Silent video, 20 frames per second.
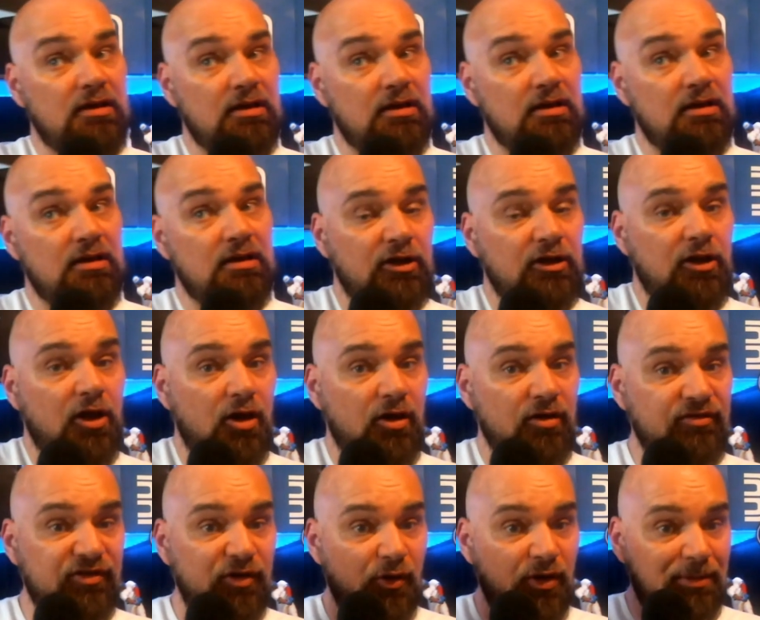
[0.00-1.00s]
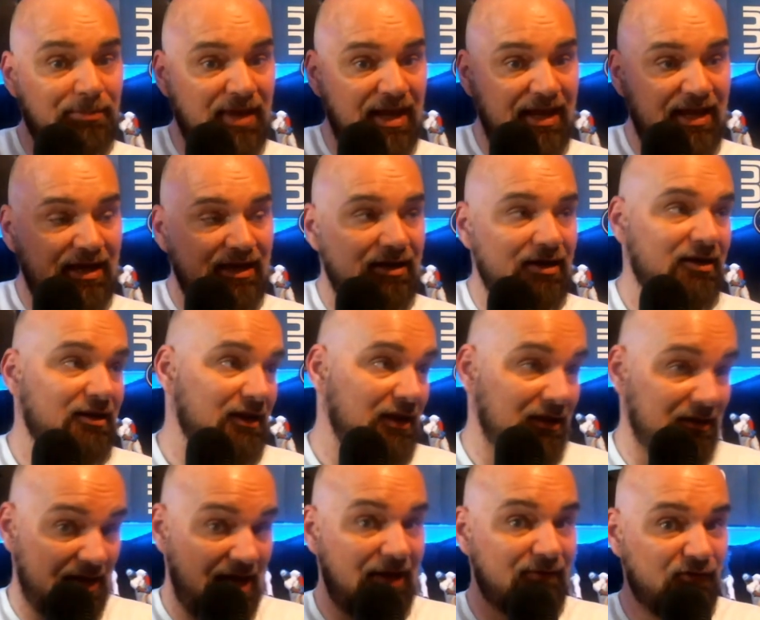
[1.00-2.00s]
when the long flowing mane, an
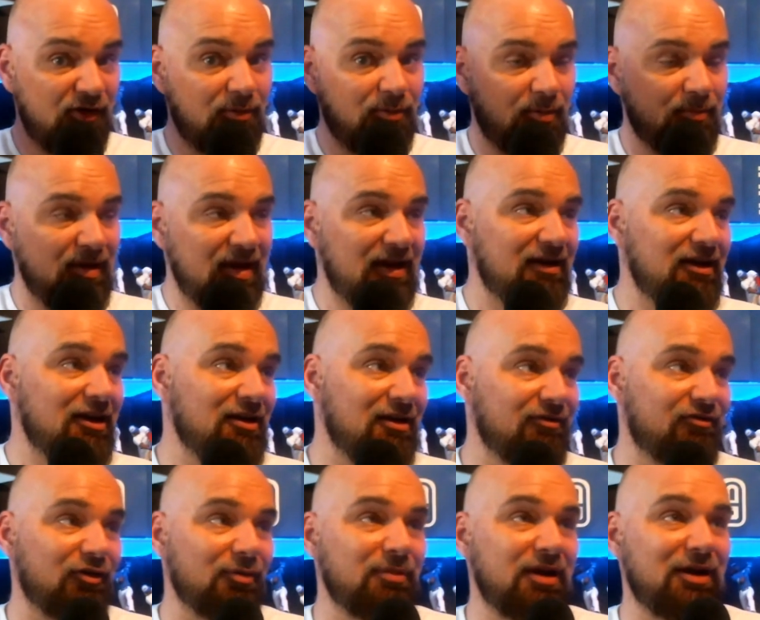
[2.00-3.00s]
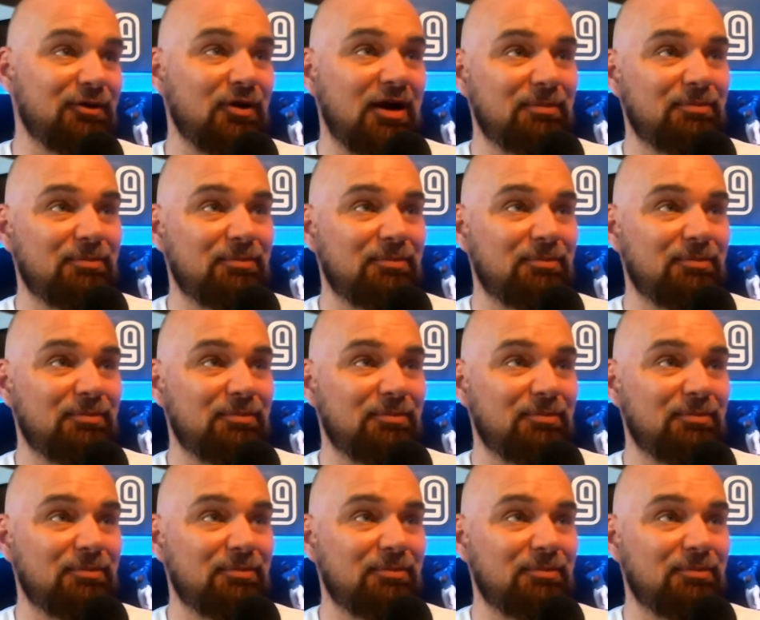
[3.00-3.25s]
enviable mane for me, right?